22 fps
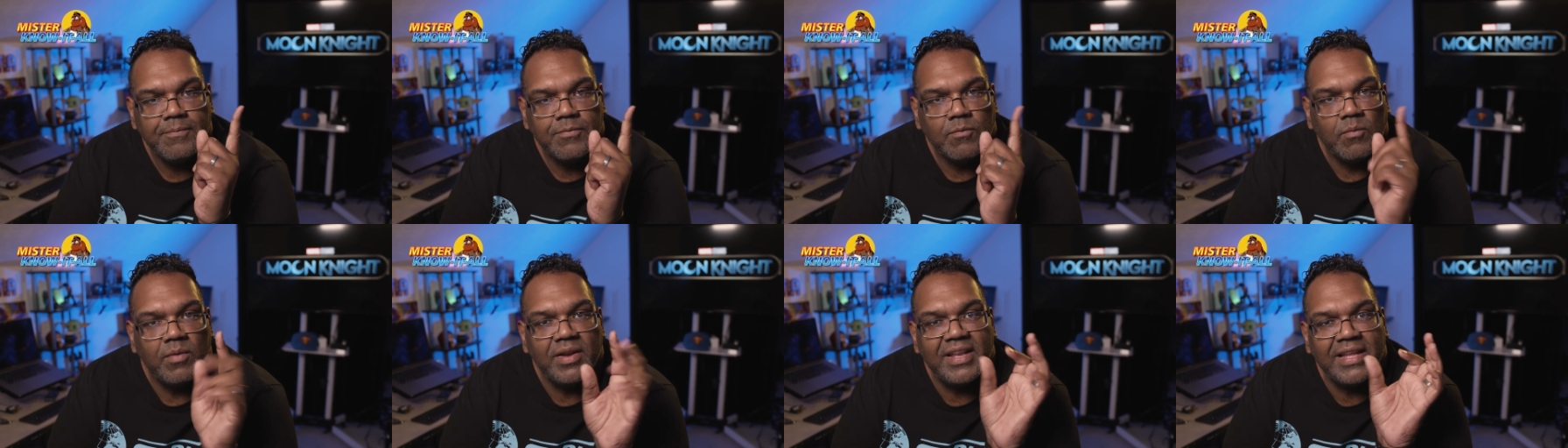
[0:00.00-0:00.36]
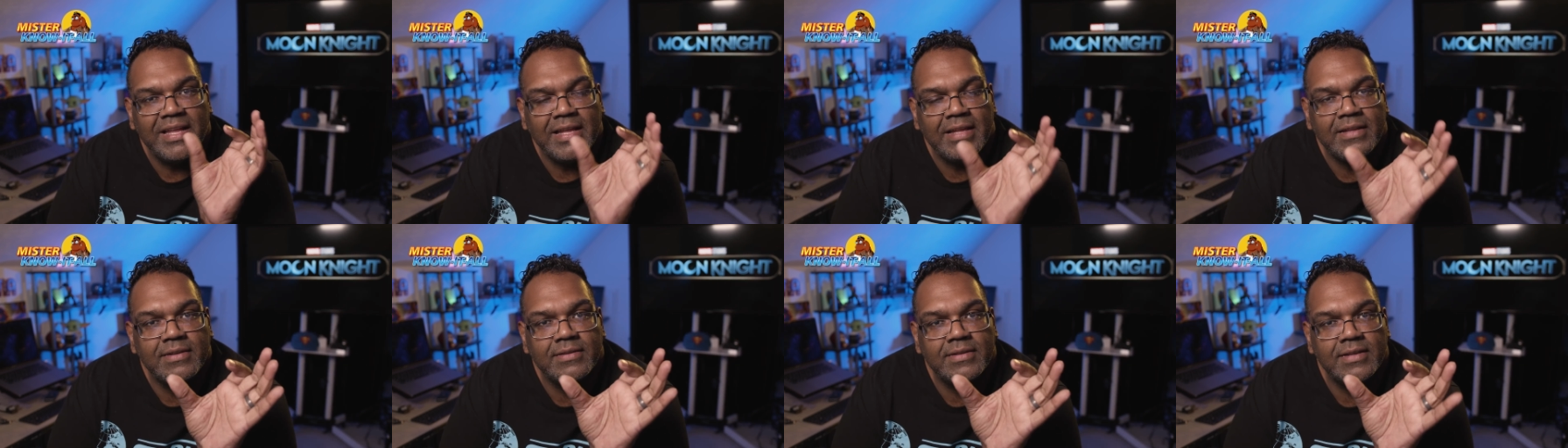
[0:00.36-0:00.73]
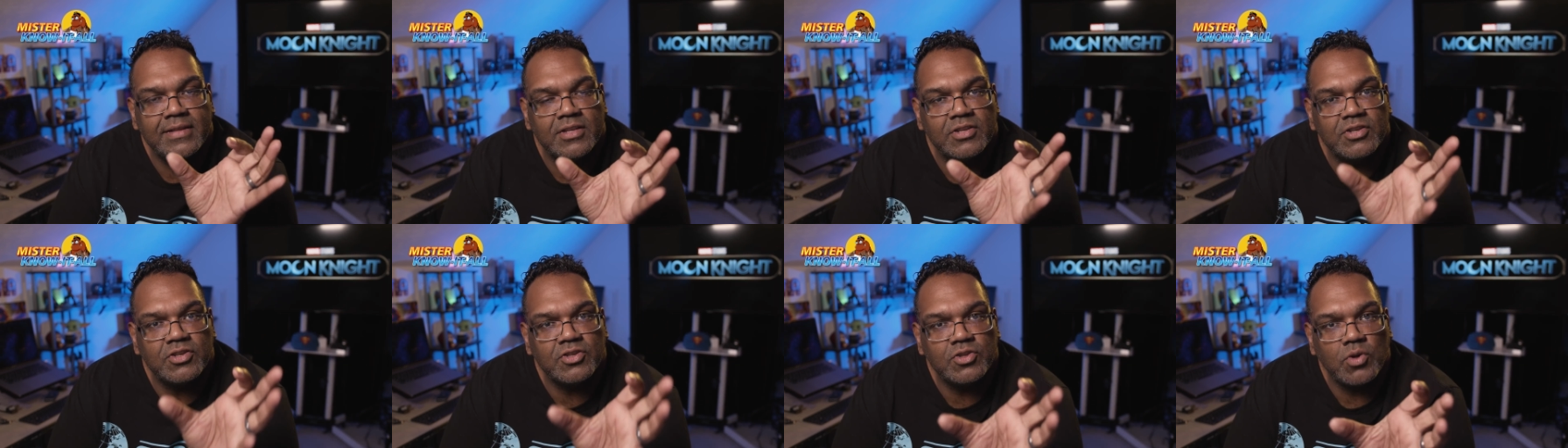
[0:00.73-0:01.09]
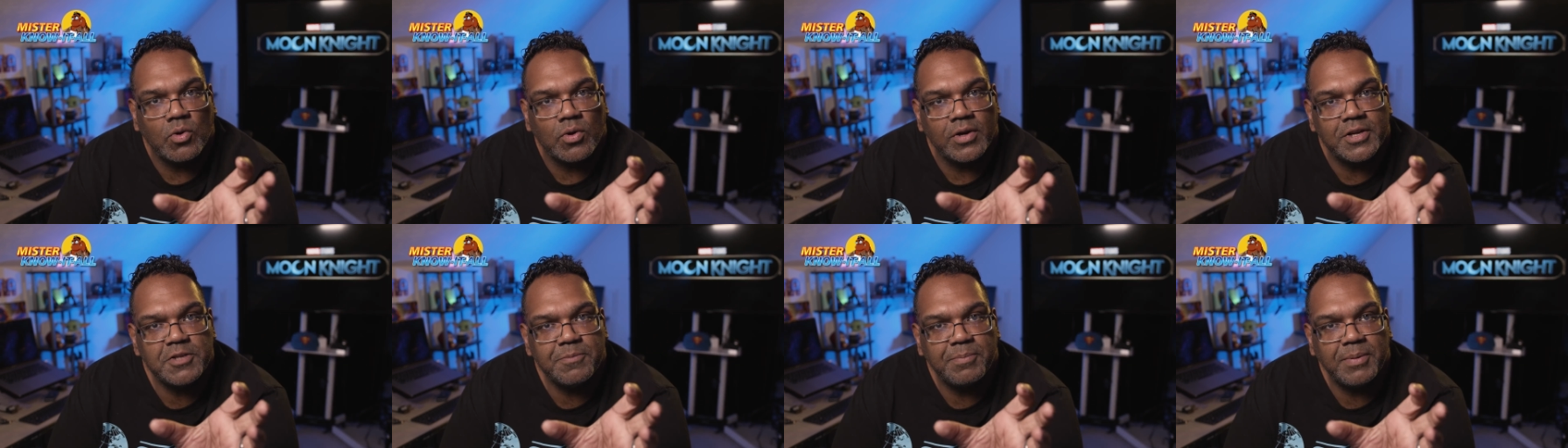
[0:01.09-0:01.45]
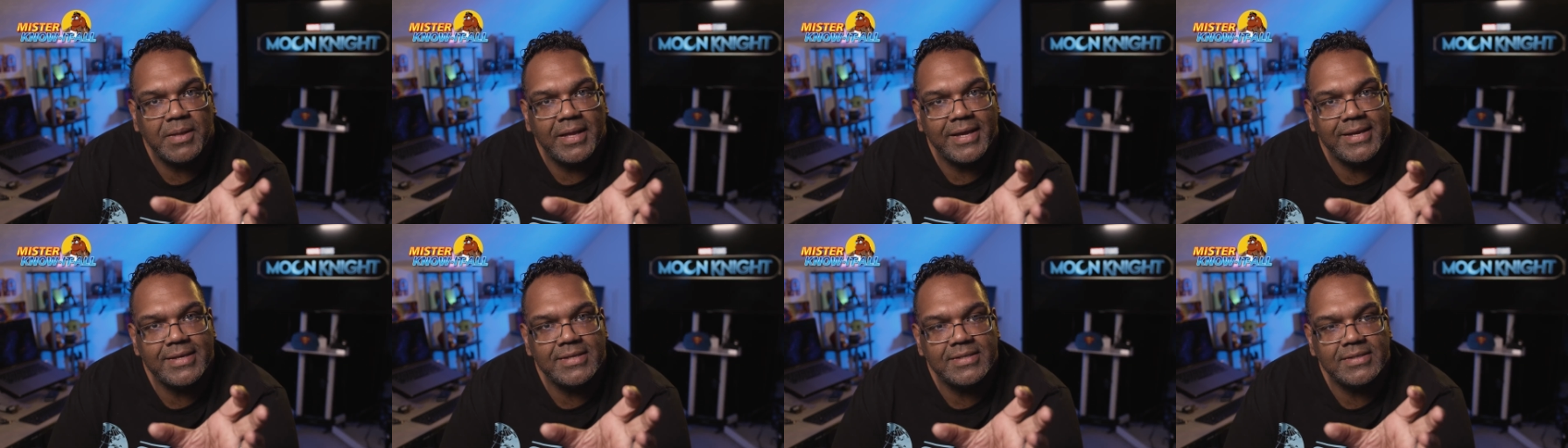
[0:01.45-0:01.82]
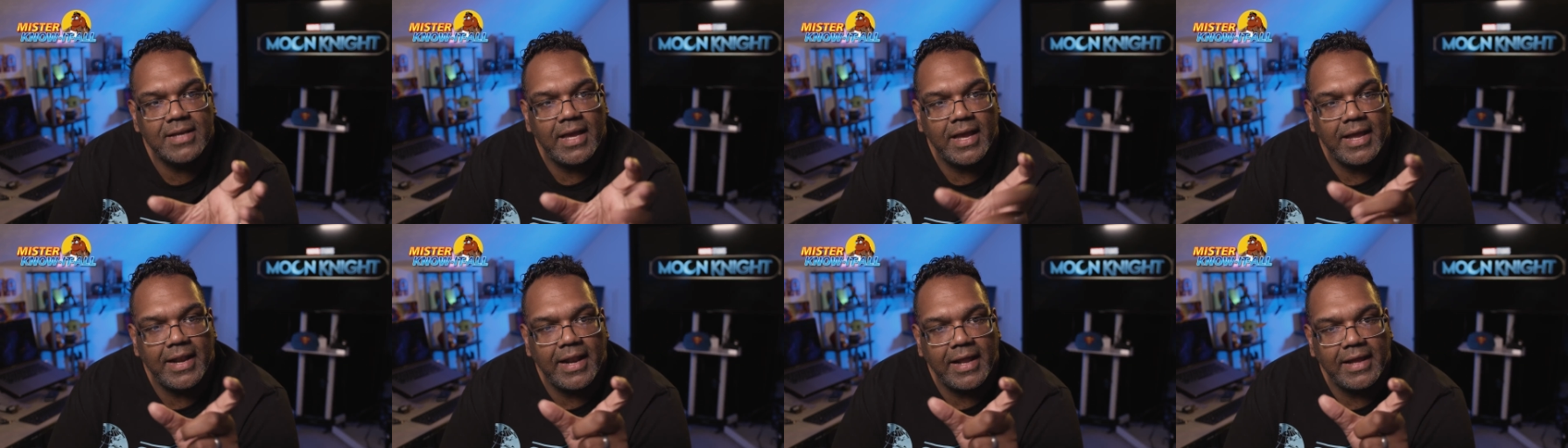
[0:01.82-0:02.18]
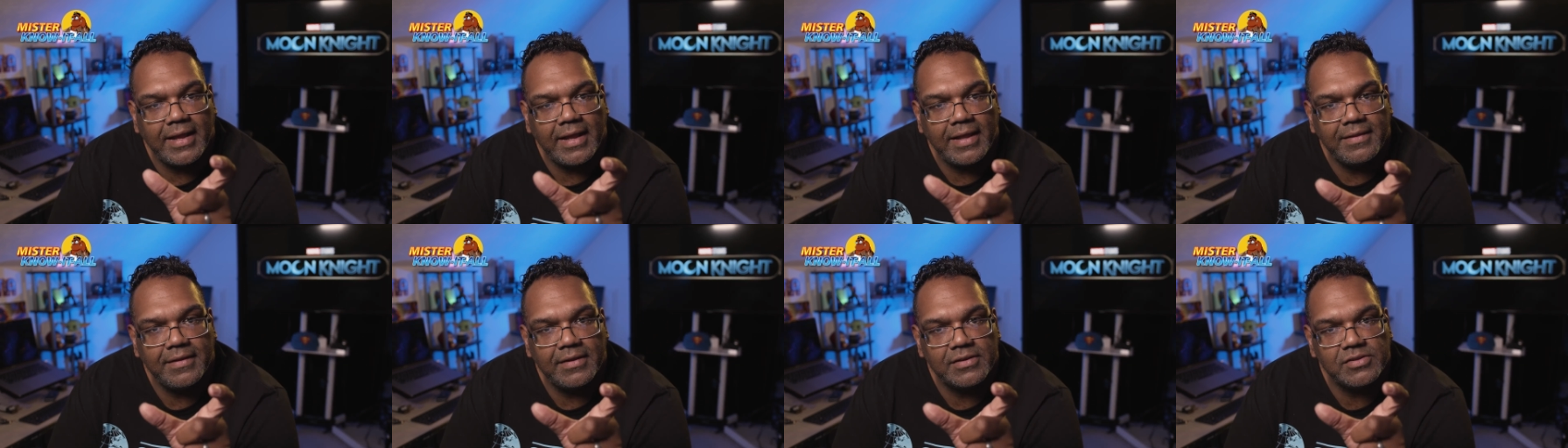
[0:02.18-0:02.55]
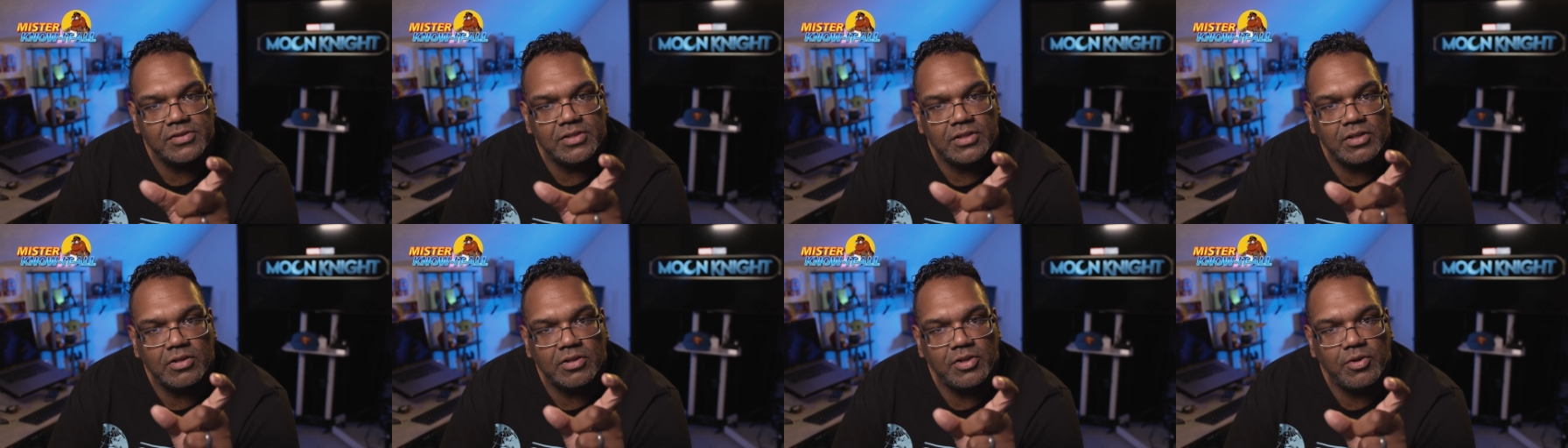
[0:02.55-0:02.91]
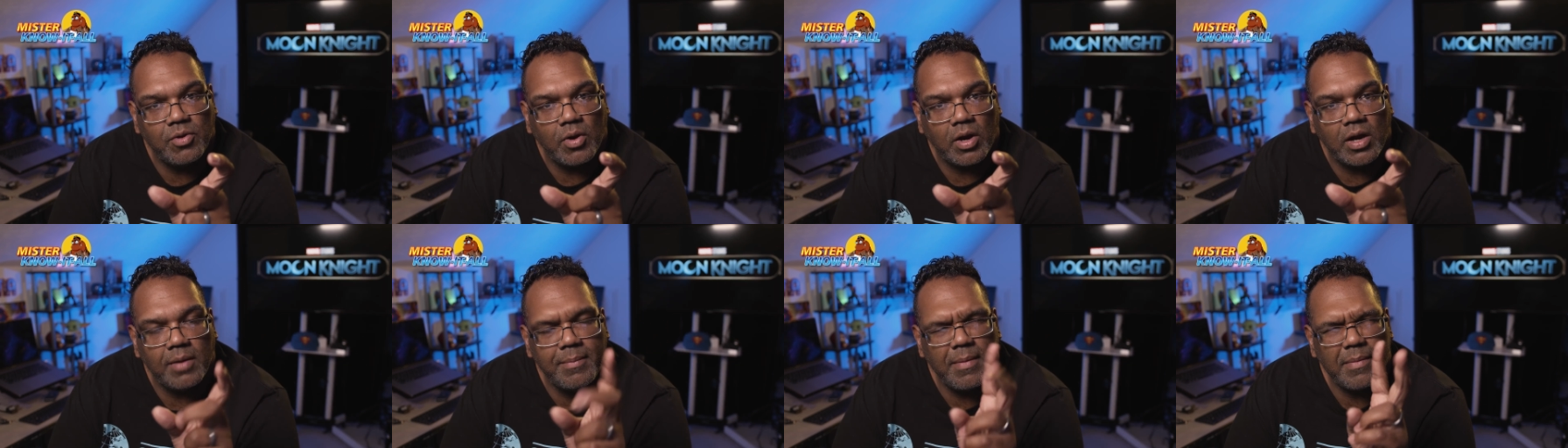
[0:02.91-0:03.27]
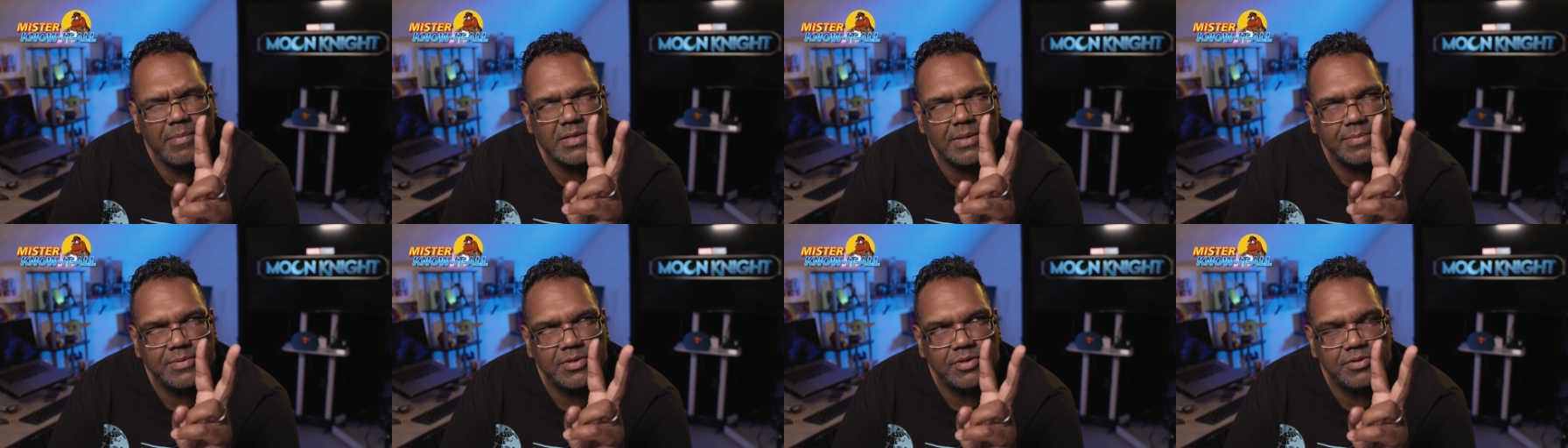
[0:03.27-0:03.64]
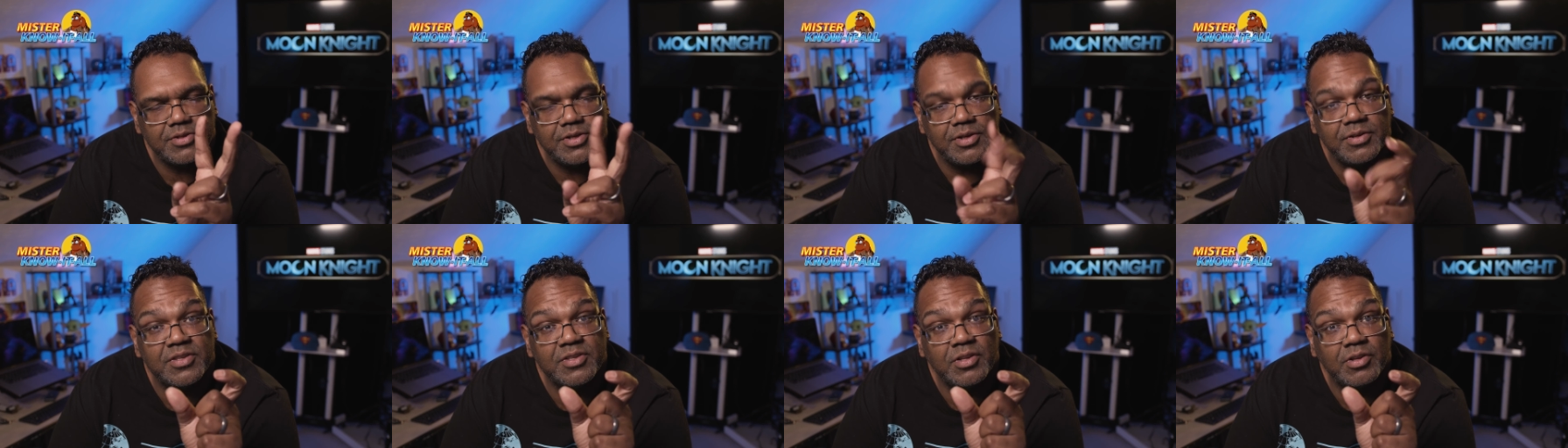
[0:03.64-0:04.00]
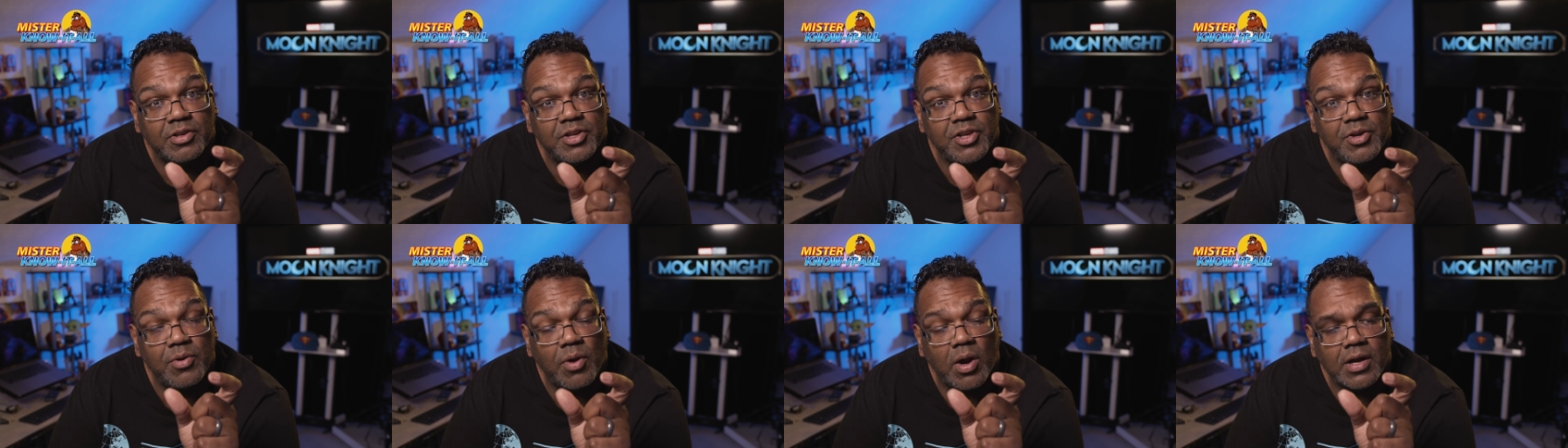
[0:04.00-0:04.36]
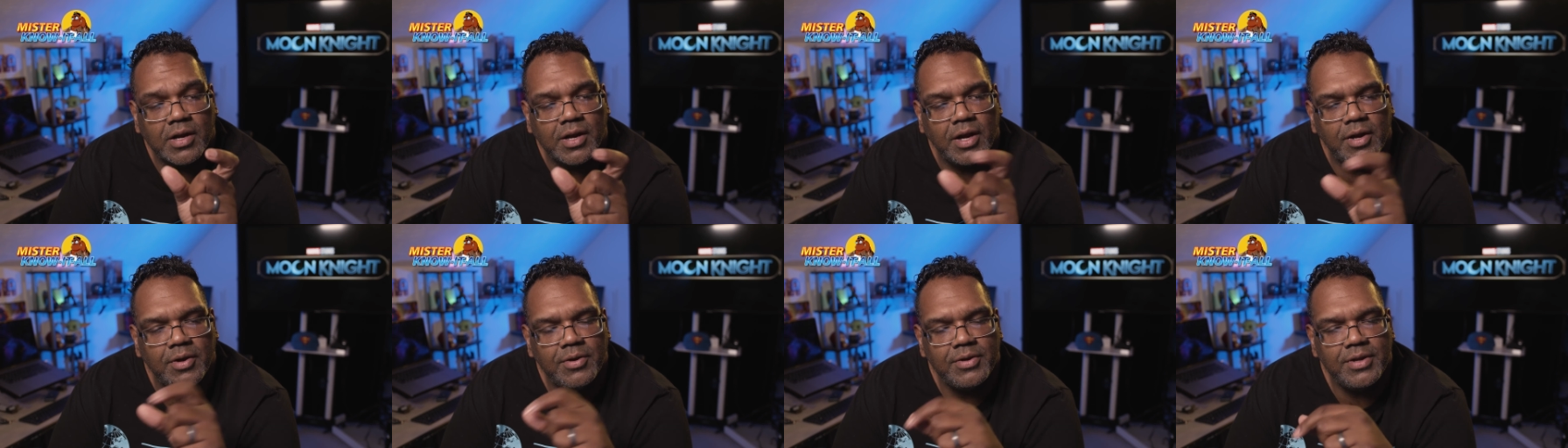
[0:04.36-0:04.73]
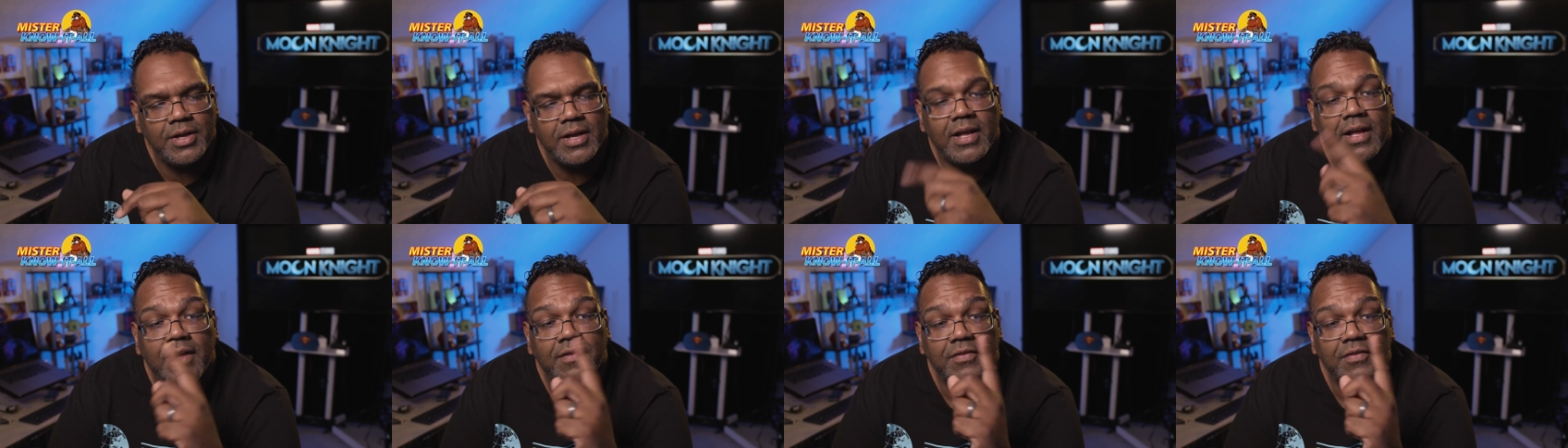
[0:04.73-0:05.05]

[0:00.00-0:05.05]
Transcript: When he's in the storage place, and there's a little QR, maybe it's episode 2, there's a little QR code.